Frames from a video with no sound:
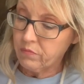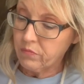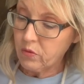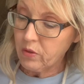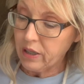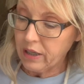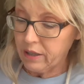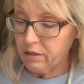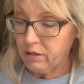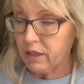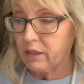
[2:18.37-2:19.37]

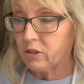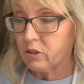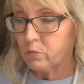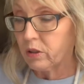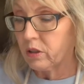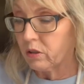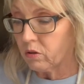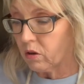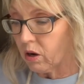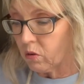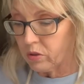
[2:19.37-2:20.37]
Okay, and it just put a little
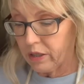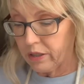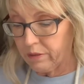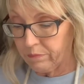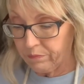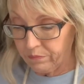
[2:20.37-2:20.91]
hole in it.